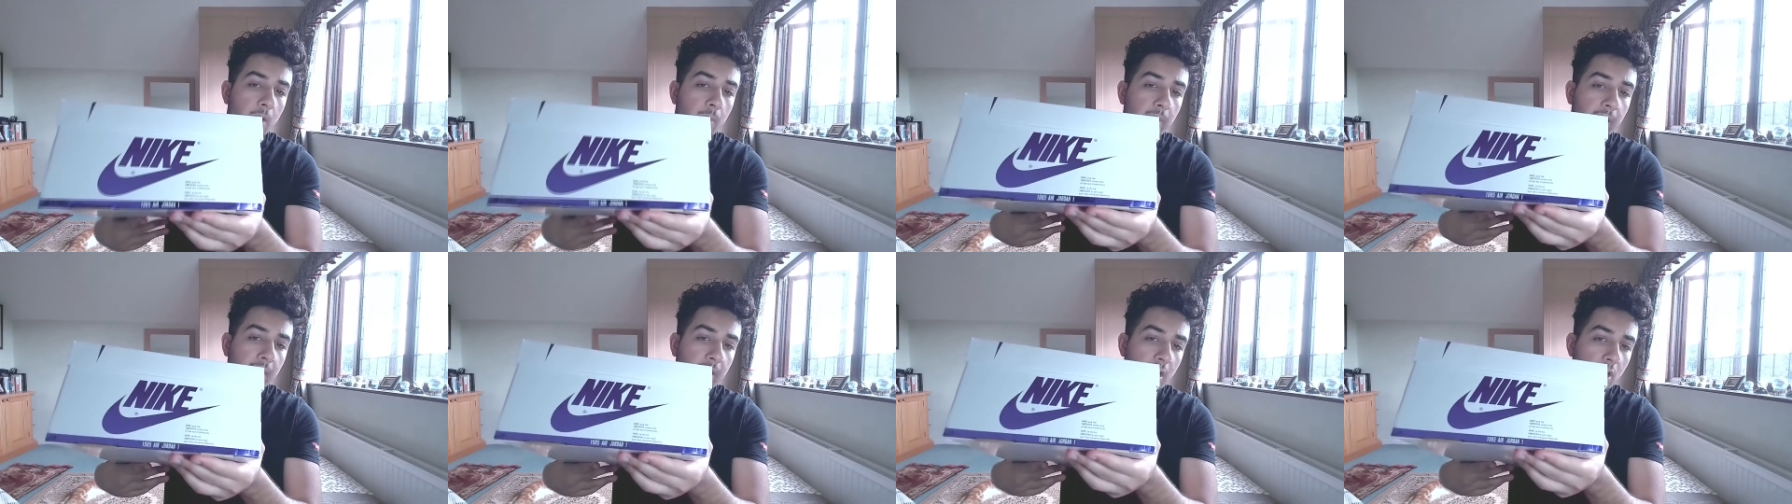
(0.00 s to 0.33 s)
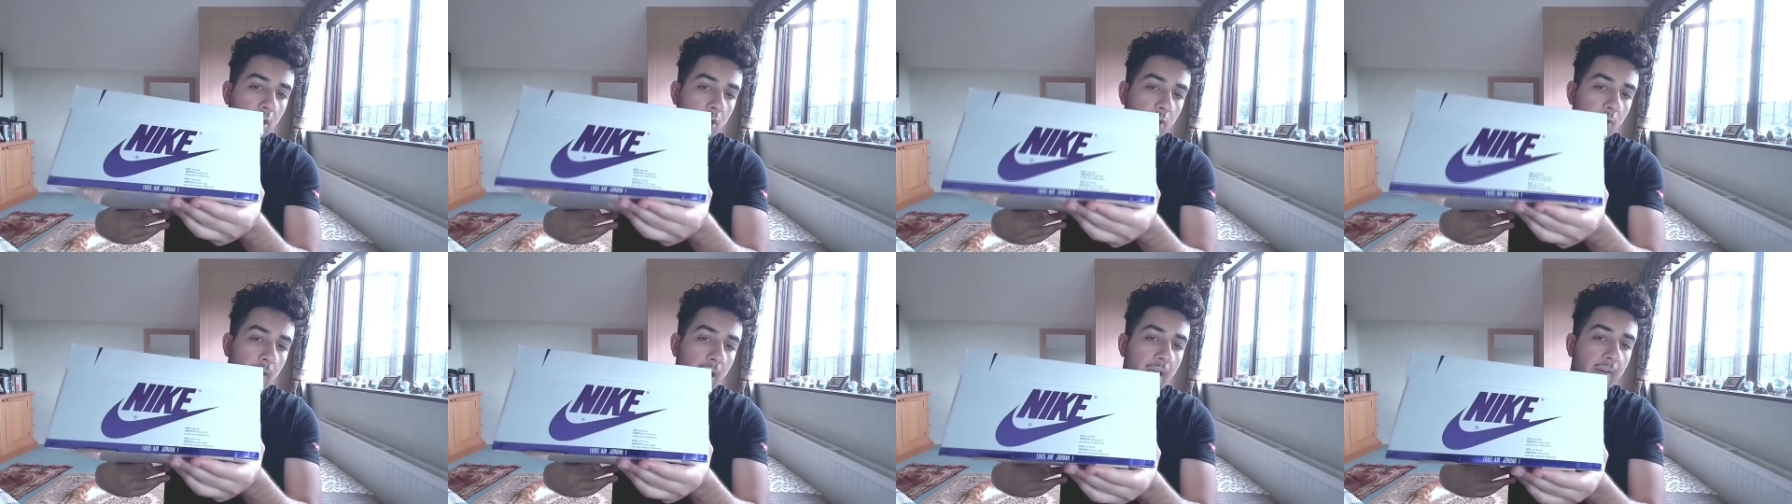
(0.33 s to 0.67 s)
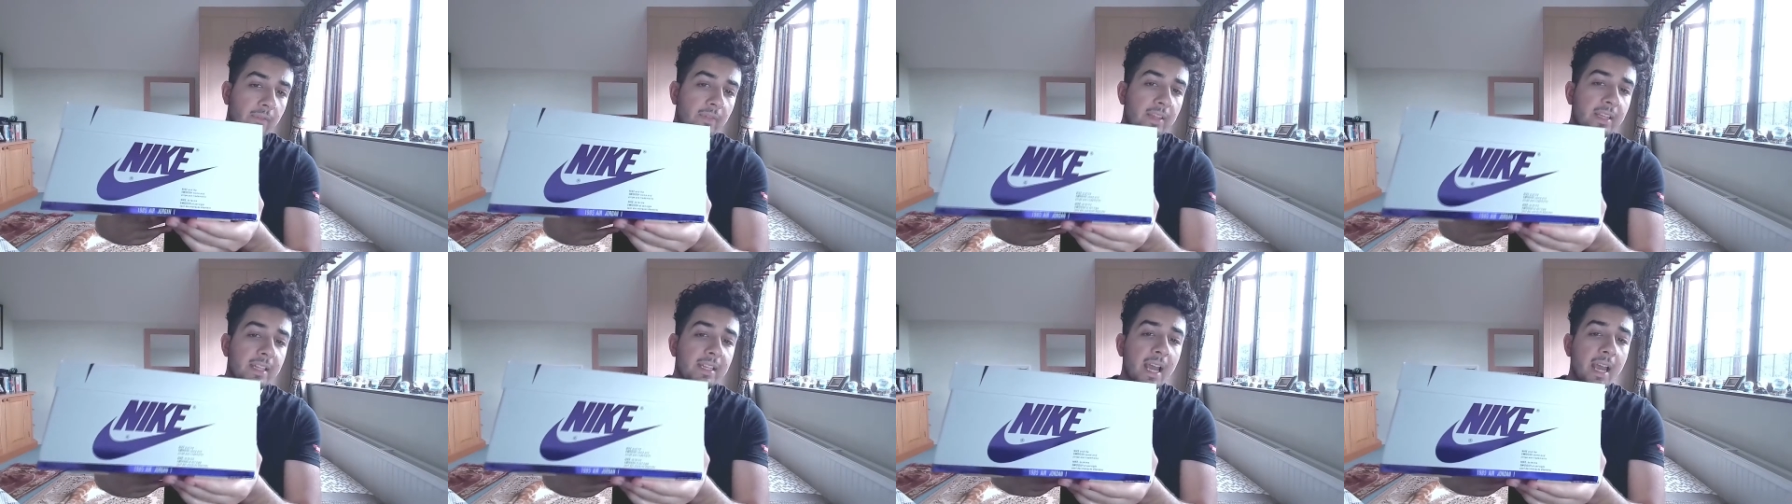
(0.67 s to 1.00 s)
but here you
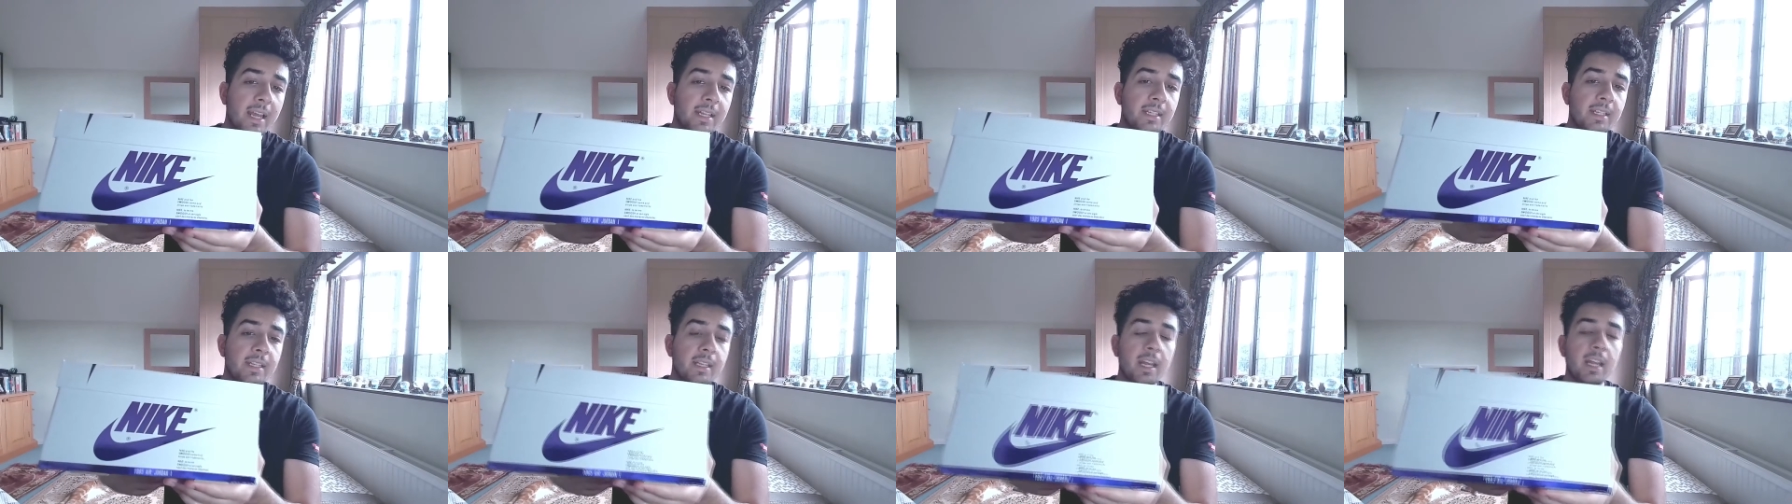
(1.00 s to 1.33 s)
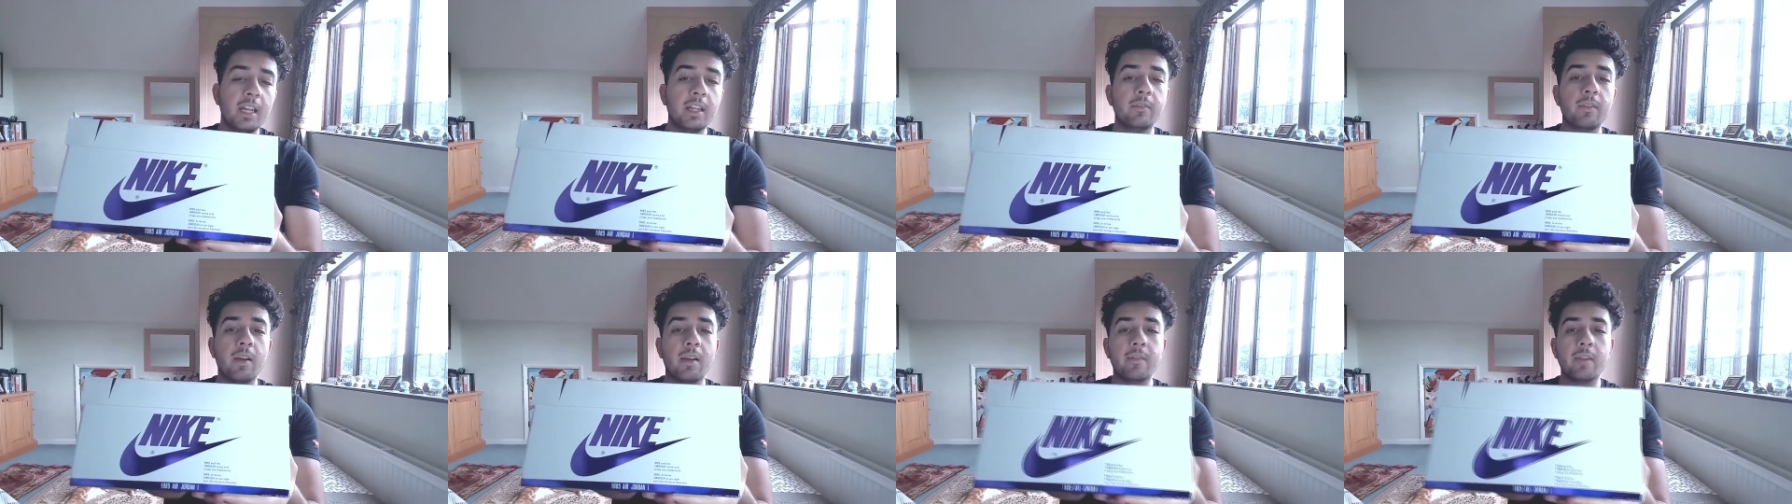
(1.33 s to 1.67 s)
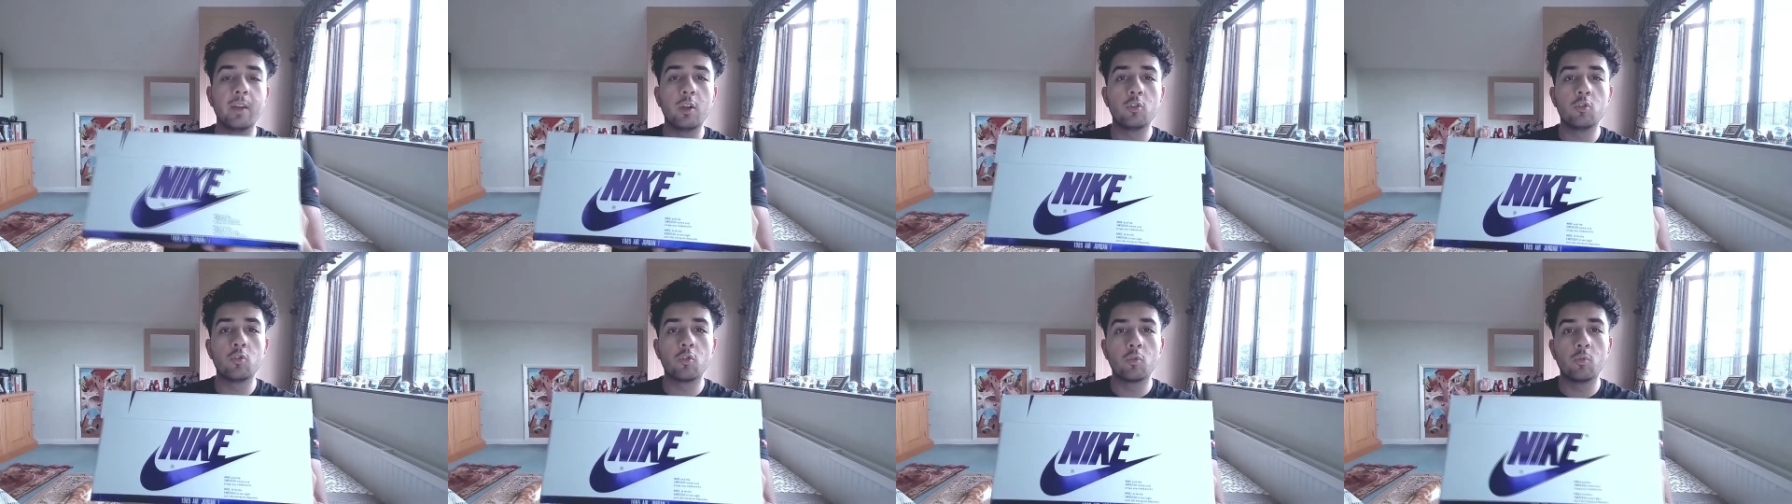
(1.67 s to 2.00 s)
have the 1985
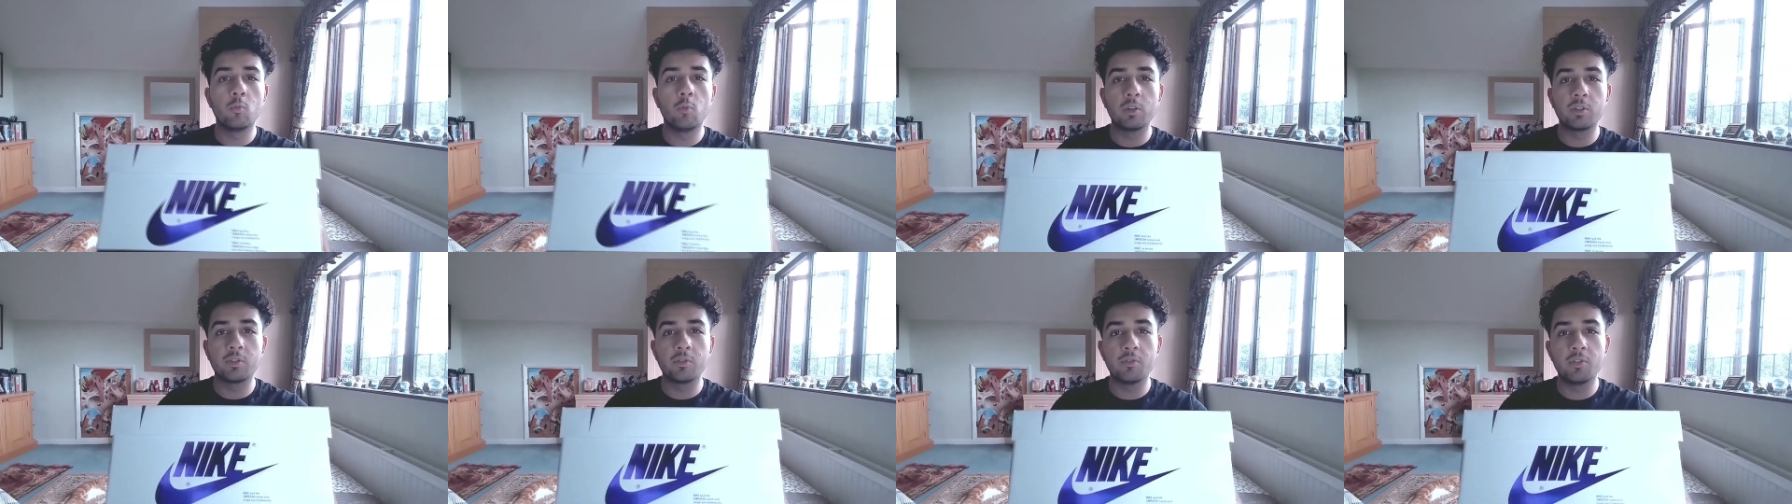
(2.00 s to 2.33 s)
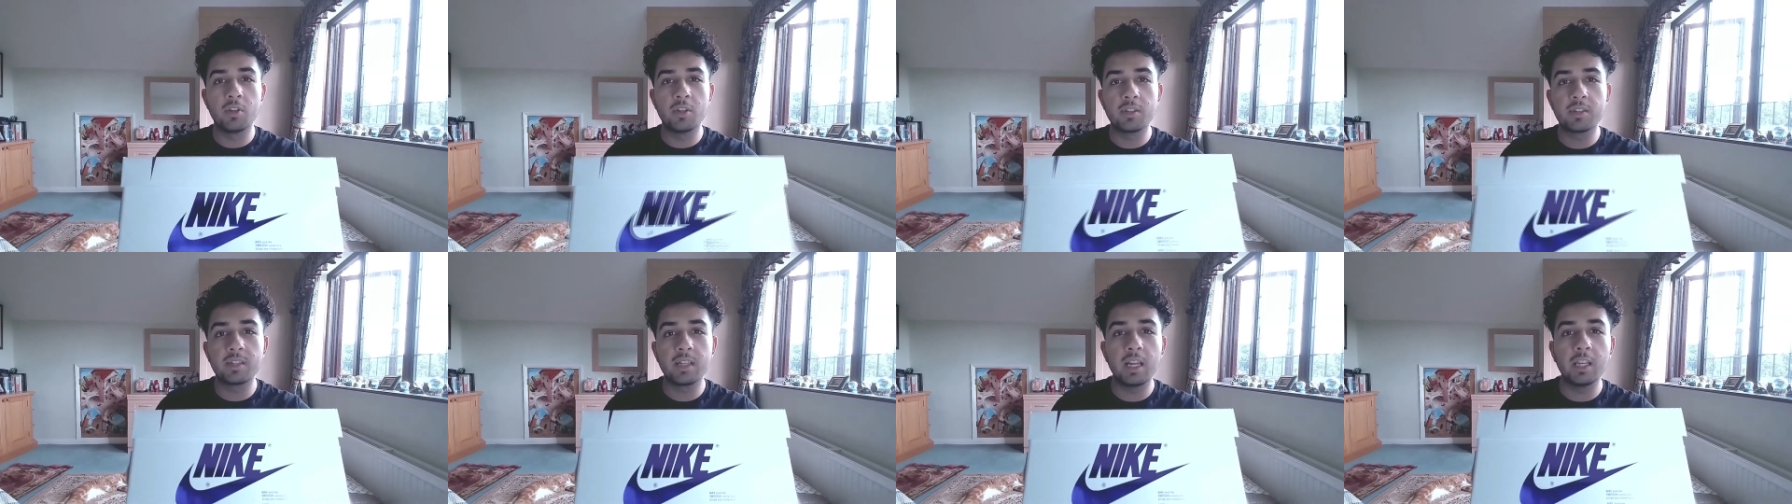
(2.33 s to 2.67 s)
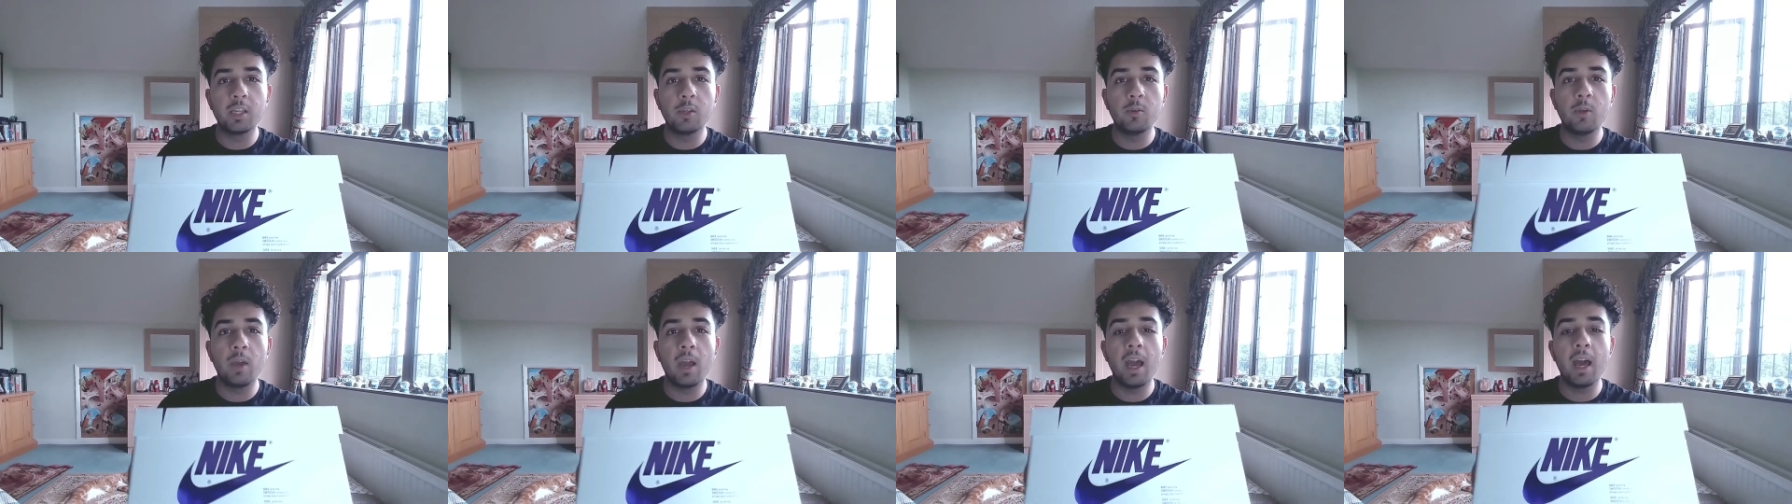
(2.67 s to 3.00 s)
Air Jordan 1. So just
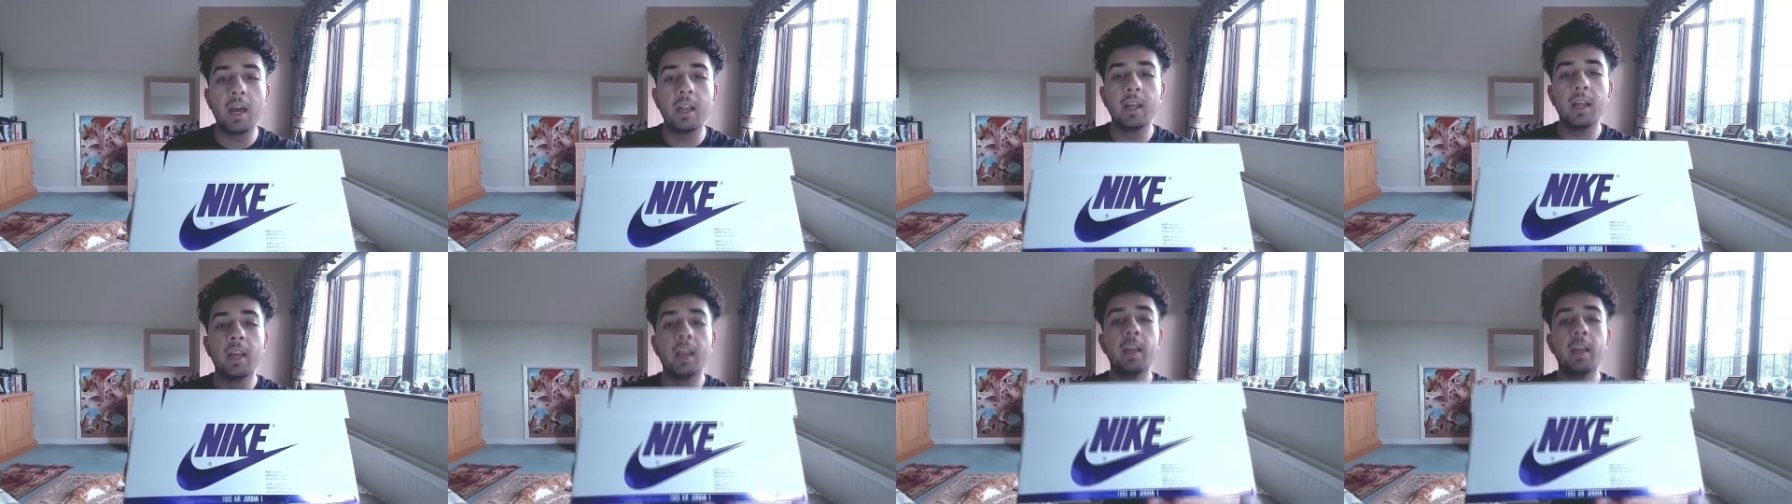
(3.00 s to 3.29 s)
like you had